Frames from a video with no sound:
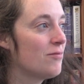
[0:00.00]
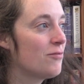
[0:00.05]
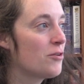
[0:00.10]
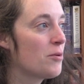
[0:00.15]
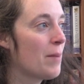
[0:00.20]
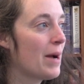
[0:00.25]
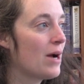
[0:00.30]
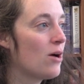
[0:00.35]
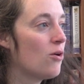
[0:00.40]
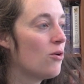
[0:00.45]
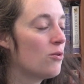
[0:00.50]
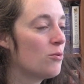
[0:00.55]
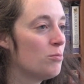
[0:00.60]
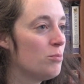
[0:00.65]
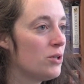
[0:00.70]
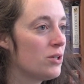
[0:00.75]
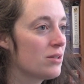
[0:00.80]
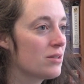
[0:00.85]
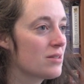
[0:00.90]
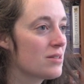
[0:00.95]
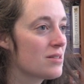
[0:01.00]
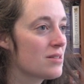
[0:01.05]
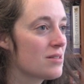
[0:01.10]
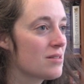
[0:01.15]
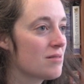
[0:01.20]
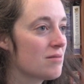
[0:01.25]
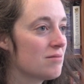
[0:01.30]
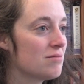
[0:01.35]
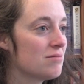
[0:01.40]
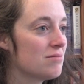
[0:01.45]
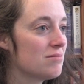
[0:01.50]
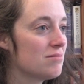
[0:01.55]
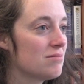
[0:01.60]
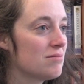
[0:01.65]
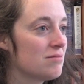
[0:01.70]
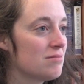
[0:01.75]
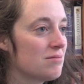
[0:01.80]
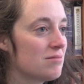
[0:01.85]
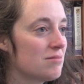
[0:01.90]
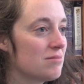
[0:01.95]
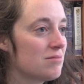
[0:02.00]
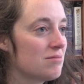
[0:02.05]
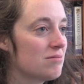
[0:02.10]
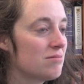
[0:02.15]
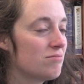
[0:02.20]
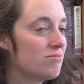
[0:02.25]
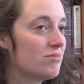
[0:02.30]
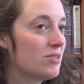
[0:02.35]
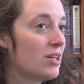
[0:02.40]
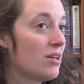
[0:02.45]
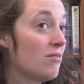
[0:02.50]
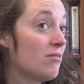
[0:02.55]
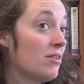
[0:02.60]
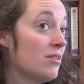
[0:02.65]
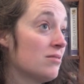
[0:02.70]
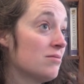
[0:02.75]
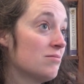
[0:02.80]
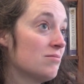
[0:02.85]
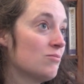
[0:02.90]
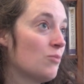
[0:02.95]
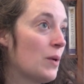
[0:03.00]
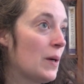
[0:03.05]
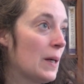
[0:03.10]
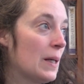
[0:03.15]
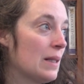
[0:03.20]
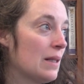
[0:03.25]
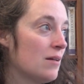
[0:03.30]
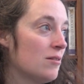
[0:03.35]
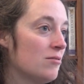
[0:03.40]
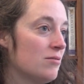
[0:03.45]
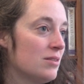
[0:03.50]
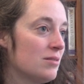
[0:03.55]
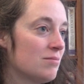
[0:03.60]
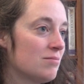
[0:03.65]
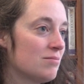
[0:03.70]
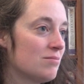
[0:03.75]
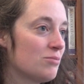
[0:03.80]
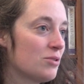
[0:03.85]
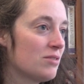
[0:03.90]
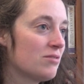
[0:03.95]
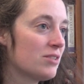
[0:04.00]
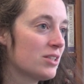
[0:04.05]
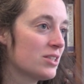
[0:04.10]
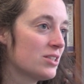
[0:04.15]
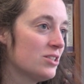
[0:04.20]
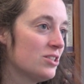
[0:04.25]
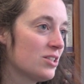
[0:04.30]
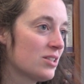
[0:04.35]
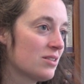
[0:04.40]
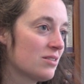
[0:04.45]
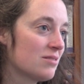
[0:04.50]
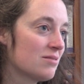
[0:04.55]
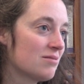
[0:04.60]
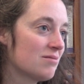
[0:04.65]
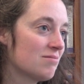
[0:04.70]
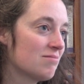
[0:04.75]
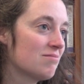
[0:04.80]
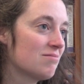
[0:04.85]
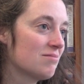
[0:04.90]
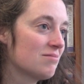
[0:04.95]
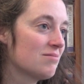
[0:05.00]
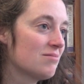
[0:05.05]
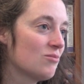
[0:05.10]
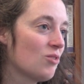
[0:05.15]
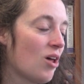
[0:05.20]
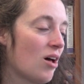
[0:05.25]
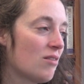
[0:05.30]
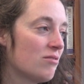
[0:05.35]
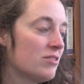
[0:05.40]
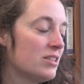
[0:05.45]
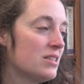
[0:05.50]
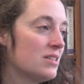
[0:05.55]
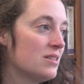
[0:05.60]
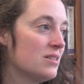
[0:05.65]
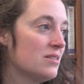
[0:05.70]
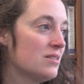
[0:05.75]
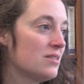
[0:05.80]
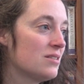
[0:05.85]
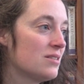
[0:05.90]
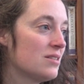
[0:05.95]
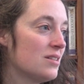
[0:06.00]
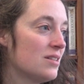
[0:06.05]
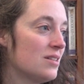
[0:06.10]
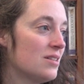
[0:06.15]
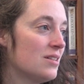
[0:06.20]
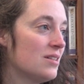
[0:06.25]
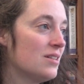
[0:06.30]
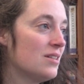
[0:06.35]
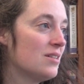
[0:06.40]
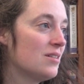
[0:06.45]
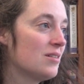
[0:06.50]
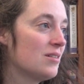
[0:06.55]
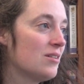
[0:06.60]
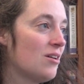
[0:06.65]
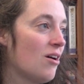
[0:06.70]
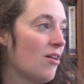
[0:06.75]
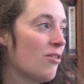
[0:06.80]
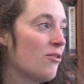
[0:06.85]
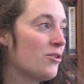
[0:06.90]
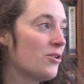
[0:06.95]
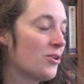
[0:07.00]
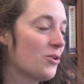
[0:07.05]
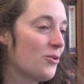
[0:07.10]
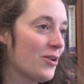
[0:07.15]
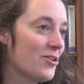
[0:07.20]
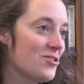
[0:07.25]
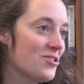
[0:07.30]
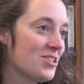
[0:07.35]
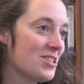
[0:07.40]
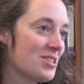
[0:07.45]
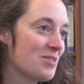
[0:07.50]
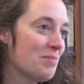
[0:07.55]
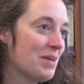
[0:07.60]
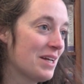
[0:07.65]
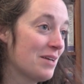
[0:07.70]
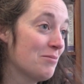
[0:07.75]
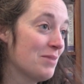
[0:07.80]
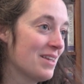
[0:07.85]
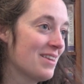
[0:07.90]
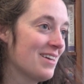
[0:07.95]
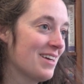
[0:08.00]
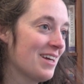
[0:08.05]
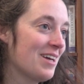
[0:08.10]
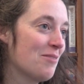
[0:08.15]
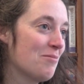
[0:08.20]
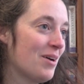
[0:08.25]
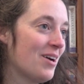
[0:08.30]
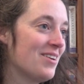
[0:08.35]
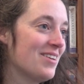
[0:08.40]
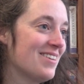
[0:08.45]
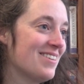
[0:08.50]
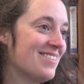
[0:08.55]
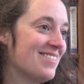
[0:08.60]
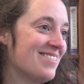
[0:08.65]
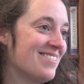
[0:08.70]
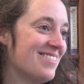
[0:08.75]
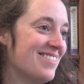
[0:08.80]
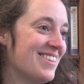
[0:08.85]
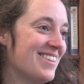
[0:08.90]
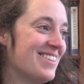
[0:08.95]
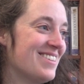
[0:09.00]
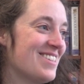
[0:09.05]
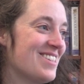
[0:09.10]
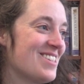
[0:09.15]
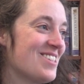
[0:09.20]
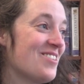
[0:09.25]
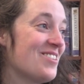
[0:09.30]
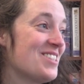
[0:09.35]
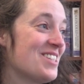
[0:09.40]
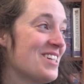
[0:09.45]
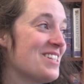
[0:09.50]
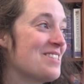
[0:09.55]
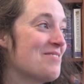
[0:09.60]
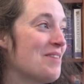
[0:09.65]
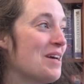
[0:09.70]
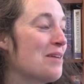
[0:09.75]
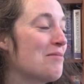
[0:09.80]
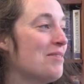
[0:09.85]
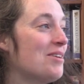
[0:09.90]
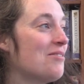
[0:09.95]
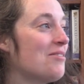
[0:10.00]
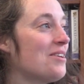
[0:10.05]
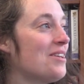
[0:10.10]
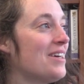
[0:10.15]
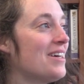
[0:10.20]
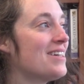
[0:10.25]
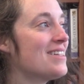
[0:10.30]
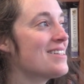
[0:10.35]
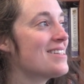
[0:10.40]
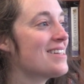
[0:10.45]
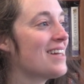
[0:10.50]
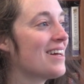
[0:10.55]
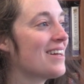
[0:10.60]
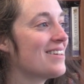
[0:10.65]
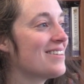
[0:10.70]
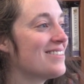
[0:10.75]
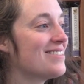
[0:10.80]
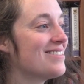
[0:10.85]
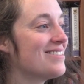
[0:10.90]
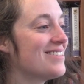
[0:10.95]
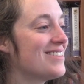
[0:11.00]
for my own books, given where I live and privilege and a lot of reasons, although your question is making me thinking about it. So it does make me realize that,